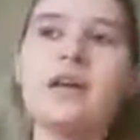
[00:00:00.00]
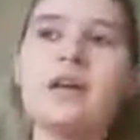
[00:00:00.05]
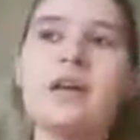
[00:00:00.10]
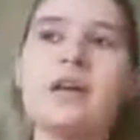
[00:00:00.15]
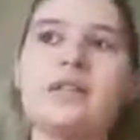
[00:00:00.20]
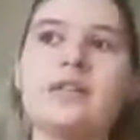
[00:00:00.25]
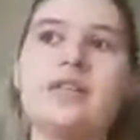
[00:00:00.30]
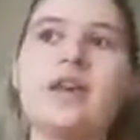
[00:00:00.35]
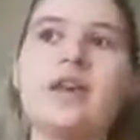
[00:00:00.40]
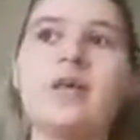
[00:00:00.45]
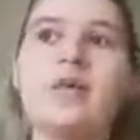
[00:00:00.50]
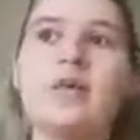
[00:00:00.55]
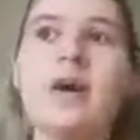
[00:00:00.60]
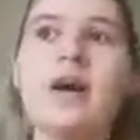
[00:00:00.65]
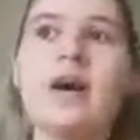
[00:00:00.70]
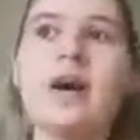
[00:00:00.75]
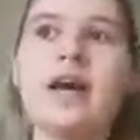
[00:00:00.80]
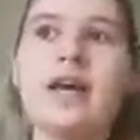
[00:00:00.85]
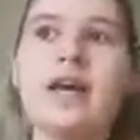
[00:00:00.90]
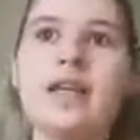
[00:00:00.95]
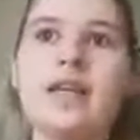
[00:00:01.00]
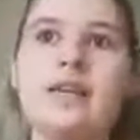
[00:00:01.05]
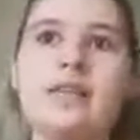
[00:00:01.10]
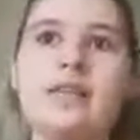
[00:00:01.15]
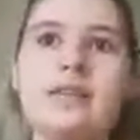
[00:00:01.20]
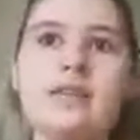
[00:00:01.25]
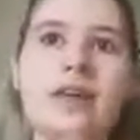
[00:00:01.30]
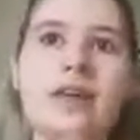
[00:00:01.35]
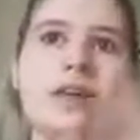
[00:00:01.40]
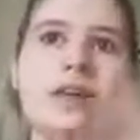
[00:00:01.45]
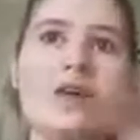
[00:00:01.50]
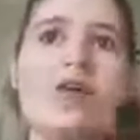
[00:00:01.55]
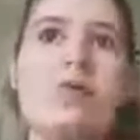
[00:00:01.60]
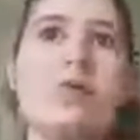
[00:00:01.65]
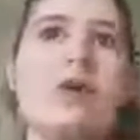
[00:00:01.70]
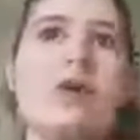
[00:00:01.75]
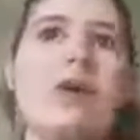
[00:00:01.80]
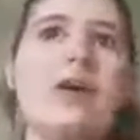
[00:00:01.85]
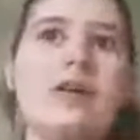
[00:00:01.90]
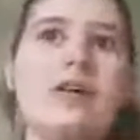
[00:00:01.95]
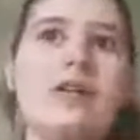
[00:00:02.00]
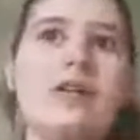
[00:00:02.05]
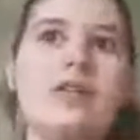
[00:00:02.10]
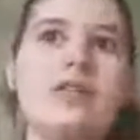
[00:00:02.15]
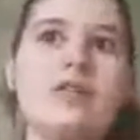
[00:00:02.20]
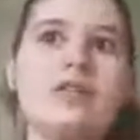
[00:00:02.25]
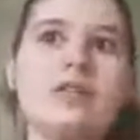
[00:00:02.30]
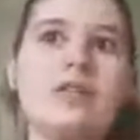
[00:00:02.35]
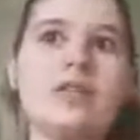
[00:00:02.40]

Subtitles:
DIY'd and decoupaged